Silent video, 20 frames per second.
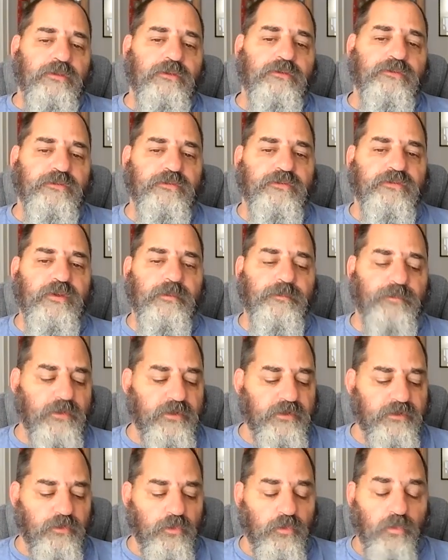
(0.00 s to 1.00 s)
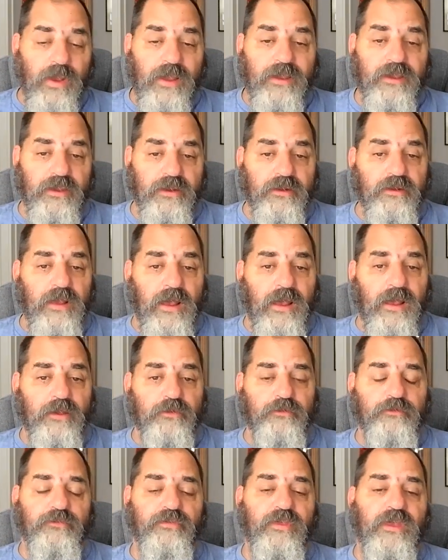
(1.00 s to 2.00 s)
This is simply to
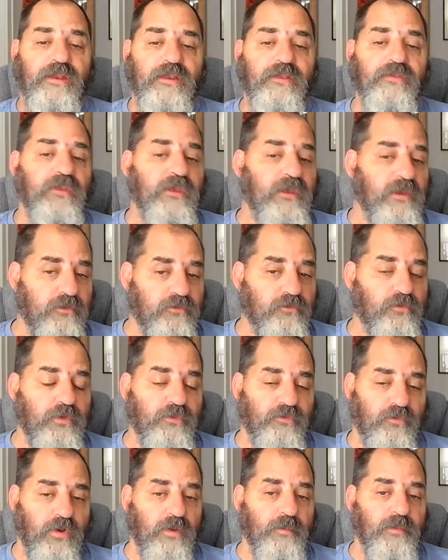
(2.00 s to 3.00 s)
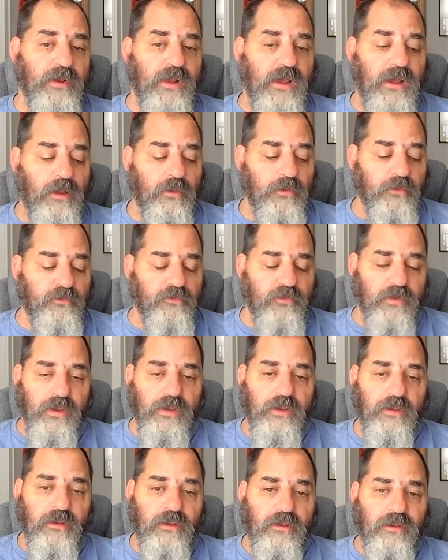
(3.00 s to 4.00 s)
recognize that in the history of
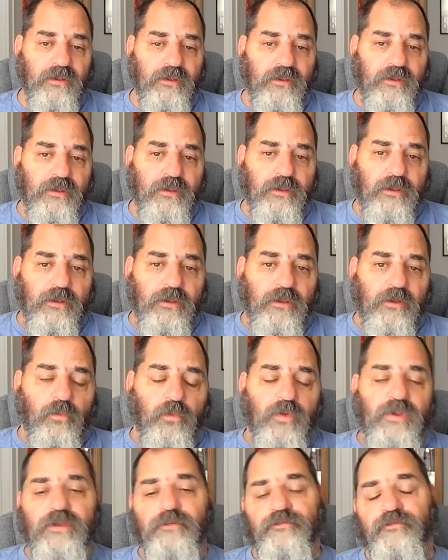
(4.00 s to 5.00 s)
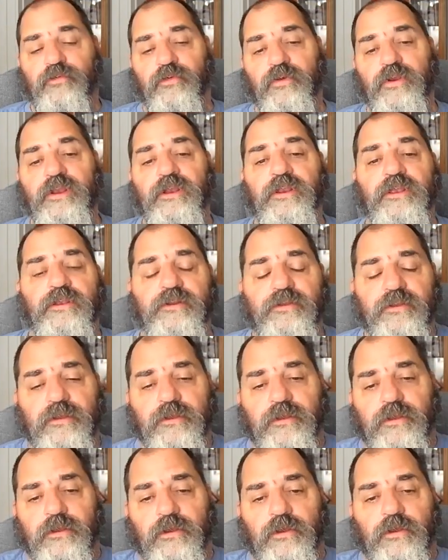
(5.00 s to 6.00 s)
criminology, we have treated
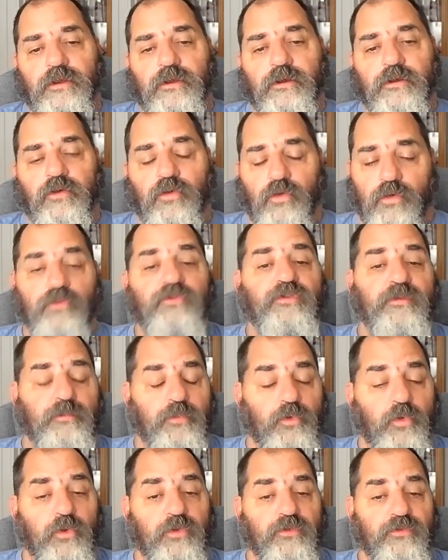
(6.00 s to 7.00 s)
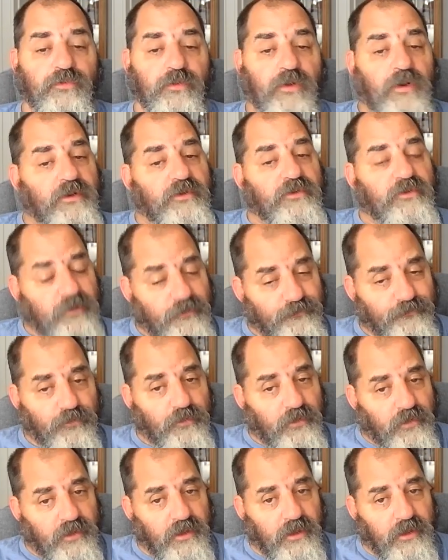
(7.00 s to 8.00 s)
girls and boys very
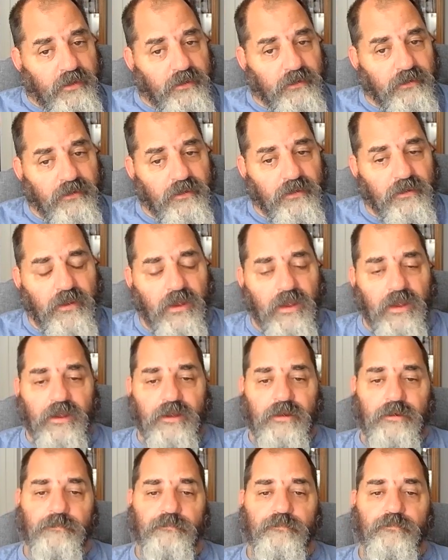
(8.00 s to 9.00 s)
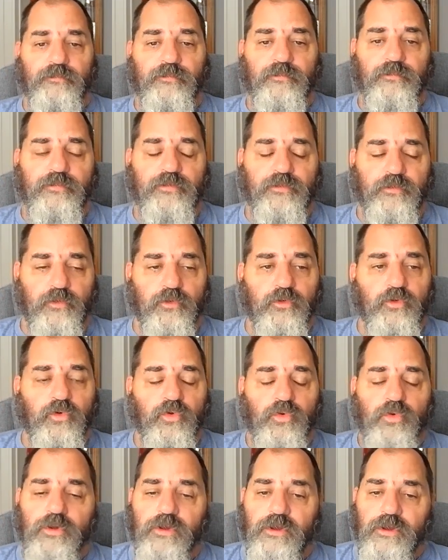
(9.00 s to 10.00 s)
differently um,
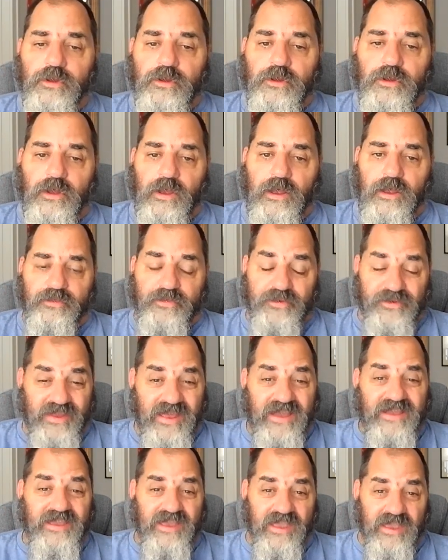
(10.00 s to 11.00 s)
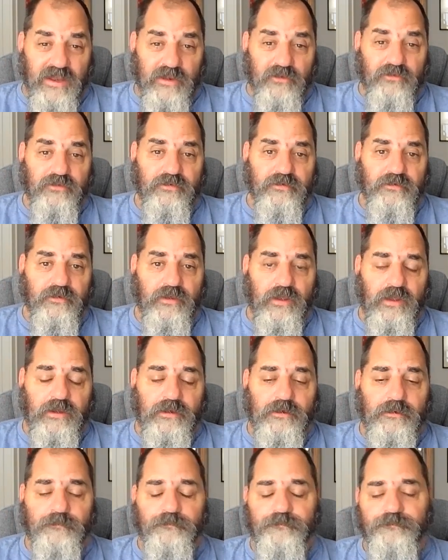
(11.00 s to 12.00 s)
through uh, the decades.
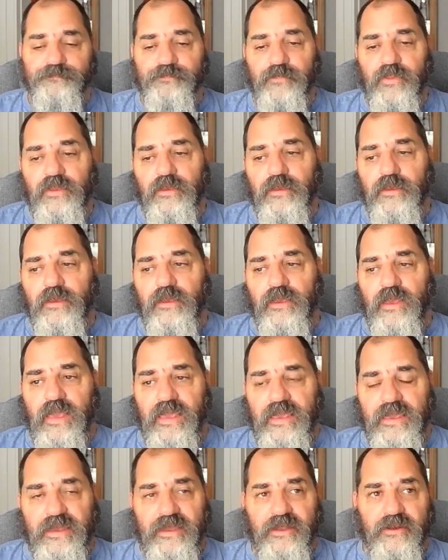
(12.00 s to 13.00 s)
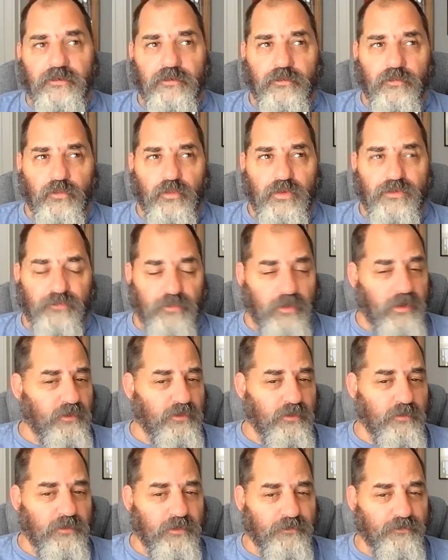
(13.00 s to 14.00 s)
Um, and we've
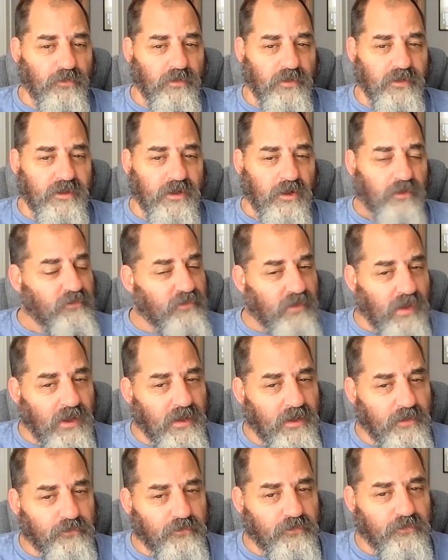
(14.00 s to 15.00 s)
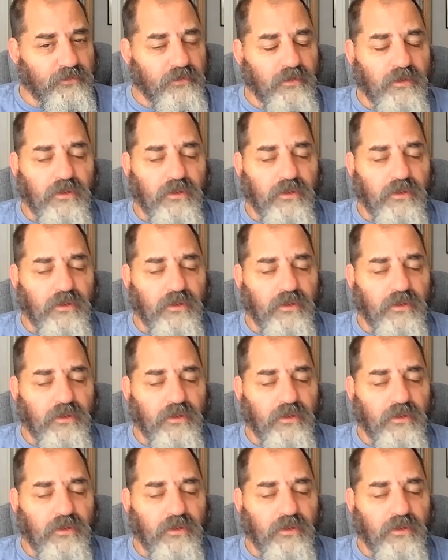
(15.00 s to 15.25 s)
treated them differently in our science